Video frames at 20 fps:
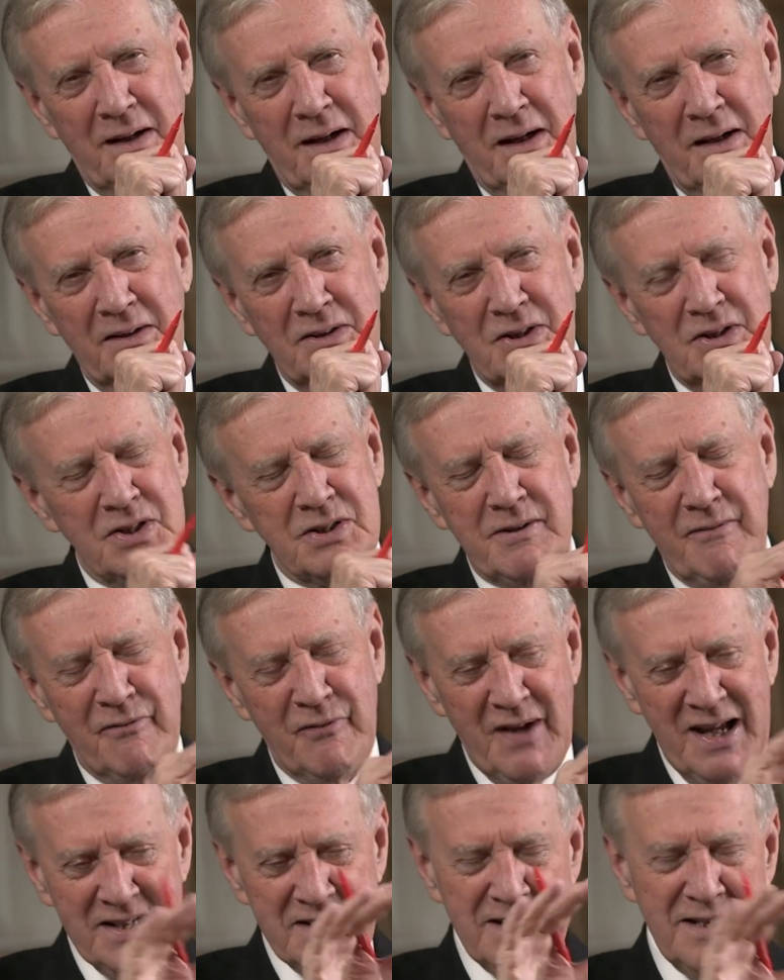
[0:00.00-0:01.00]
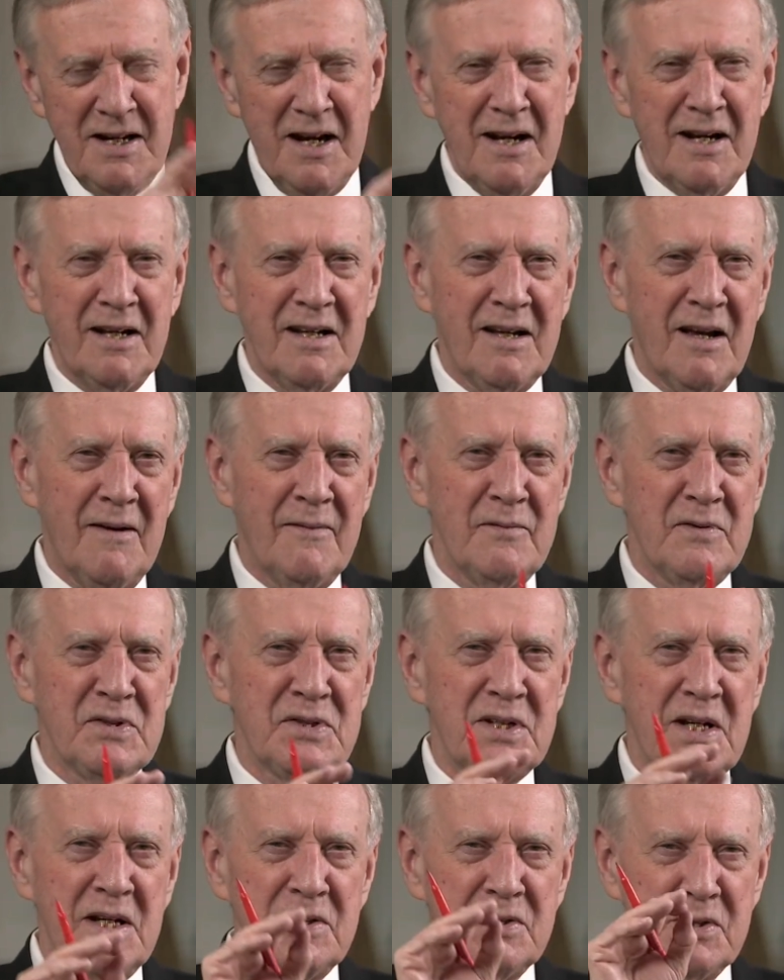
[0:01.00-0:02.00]
Just a fascinating
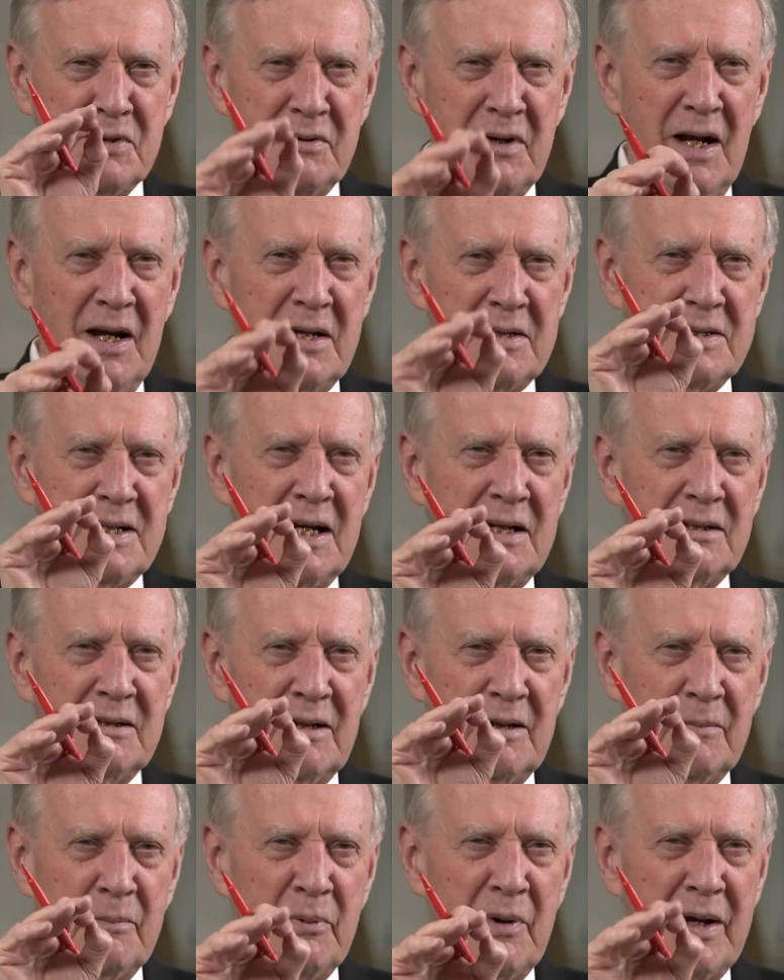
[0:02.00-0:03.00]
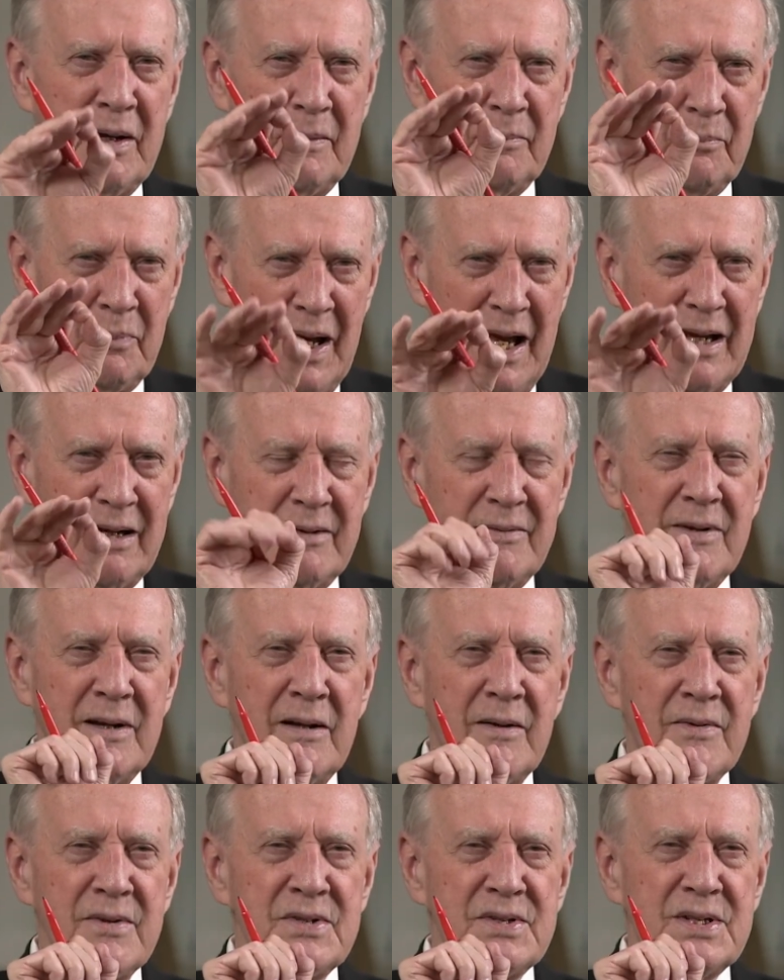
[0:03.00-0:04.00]
conversation. Take a little break. Back on the
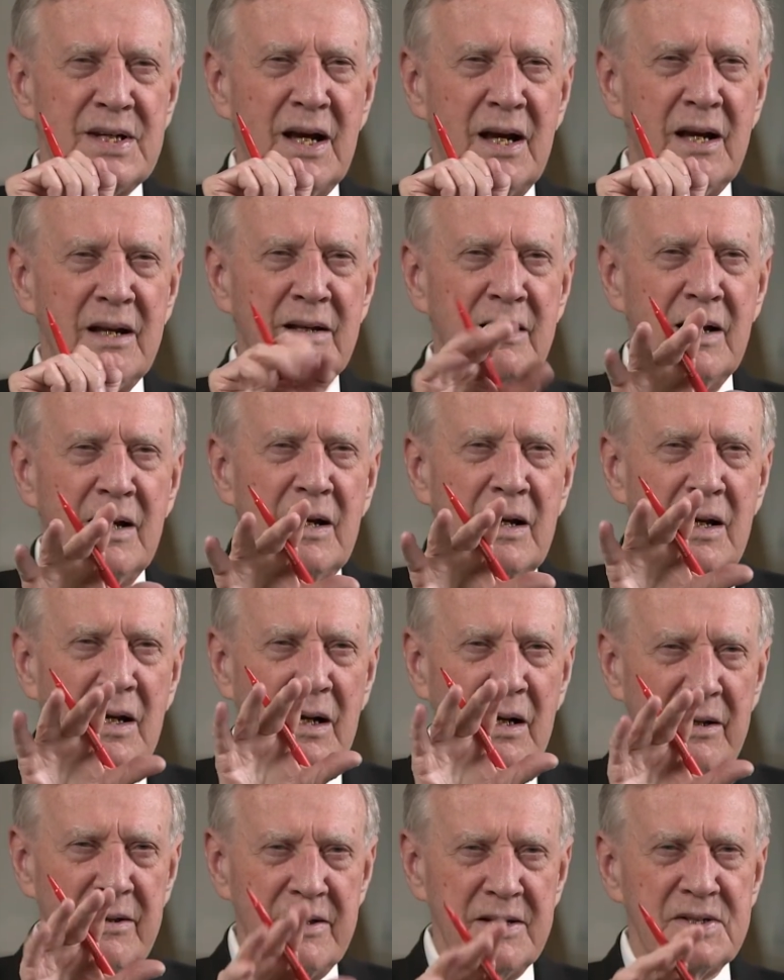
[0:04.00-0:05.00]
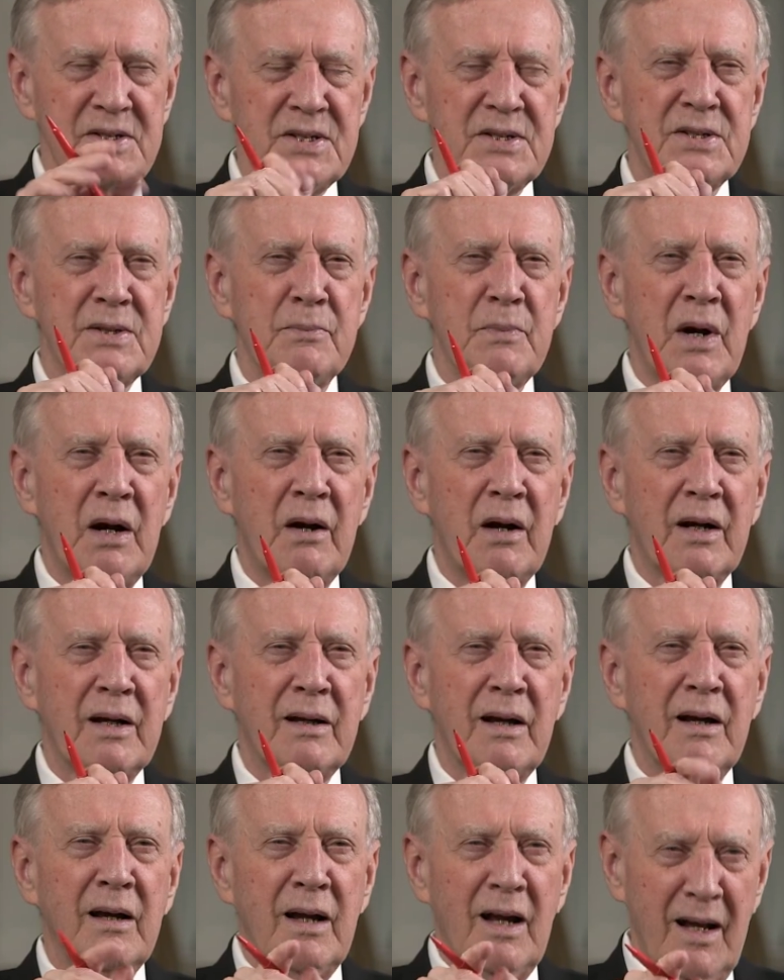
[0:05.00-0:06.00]
other side. This is
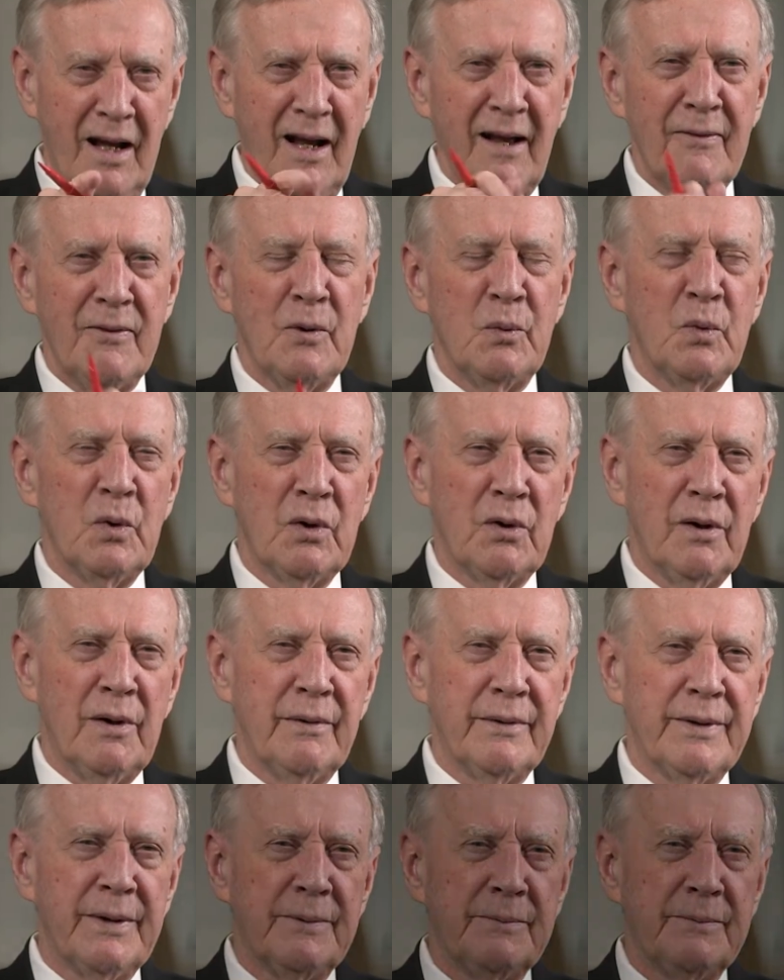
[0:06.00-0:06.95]
America and the World.